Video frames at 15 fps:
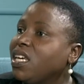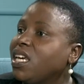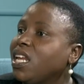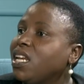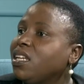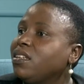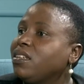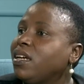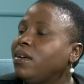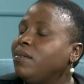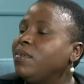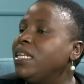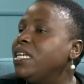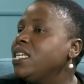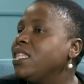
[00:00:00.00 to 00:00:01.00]
they
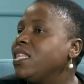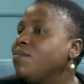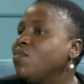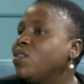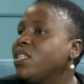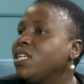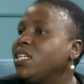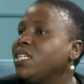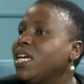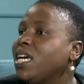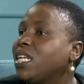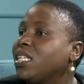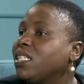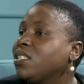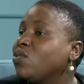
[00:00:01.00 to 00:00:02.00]
can link them with the
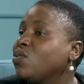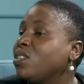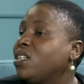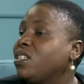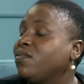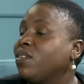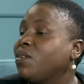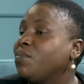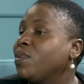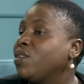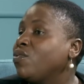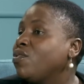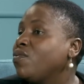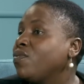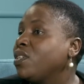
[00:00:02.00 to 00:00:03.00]
nearest social
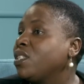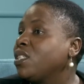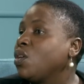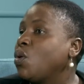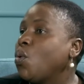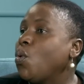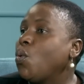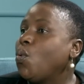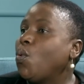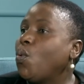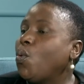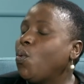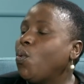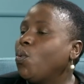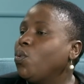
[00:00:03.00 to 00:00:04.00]
development office
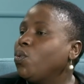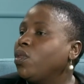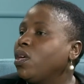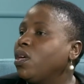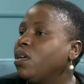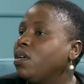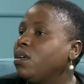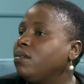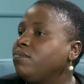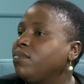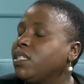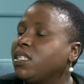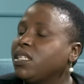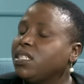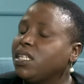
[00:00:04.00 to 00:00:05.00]
or the
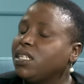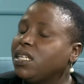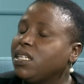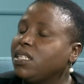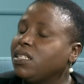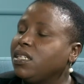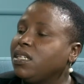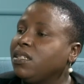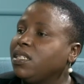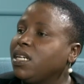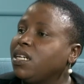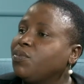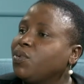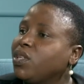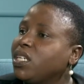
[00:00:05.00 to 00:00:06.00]
designated
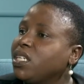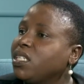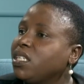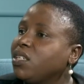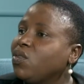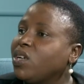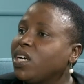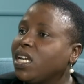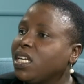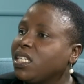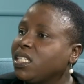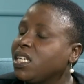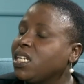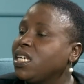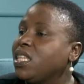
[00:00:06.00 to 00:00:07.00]
child protection
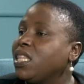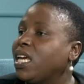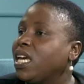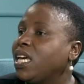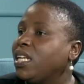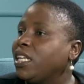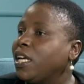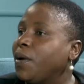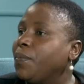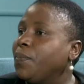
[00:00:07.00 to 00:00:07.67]
organization in the area.